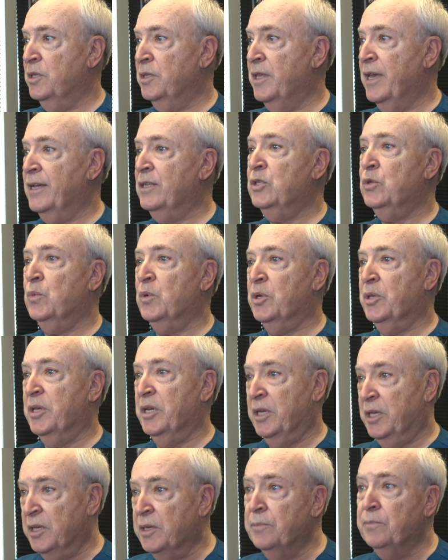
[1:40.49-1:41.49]
and that's where
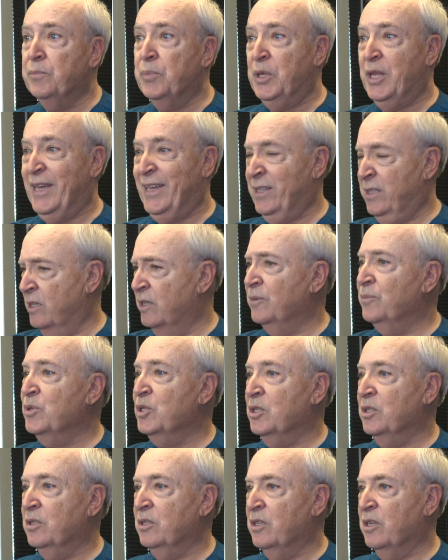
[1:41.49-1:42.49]
the implant
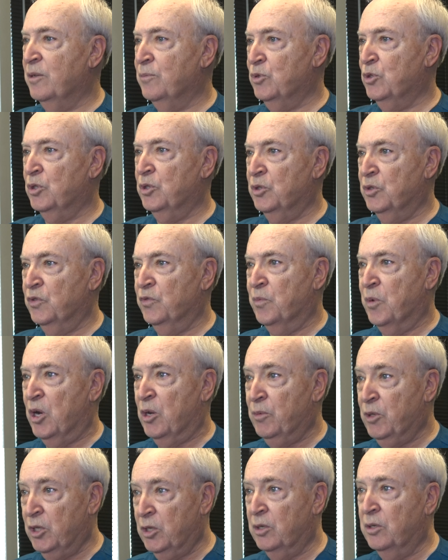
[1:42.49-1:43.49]
comes in that I'm sure you've
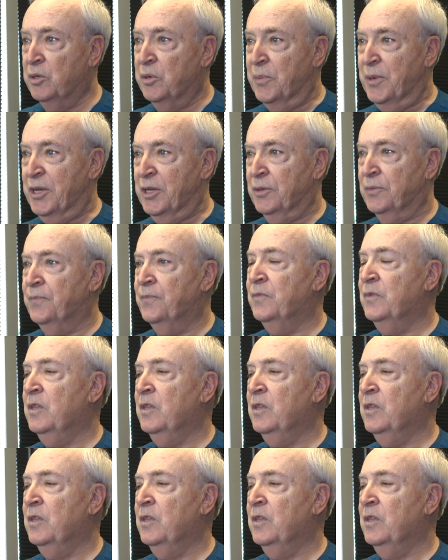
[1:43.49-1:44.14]
probably heard about.